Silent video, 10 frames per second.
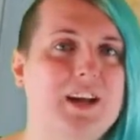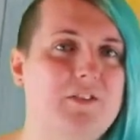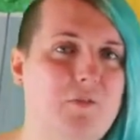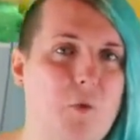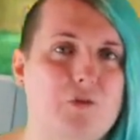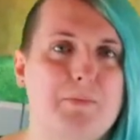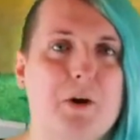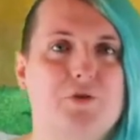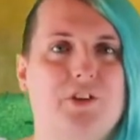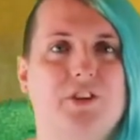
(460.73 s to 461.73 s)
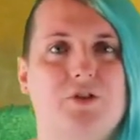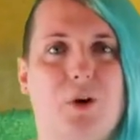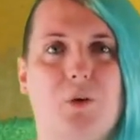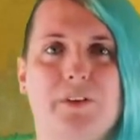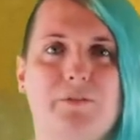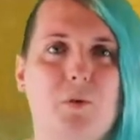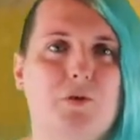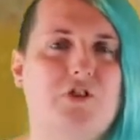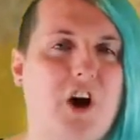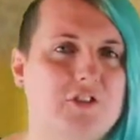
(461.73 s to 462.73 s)
enforced motion control,
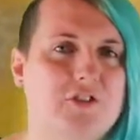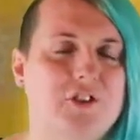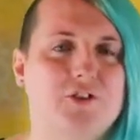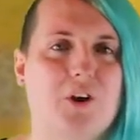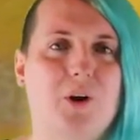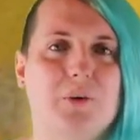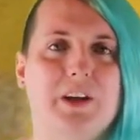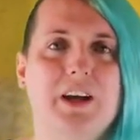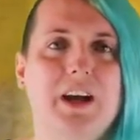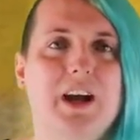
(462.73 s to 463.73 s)
enforced touch control,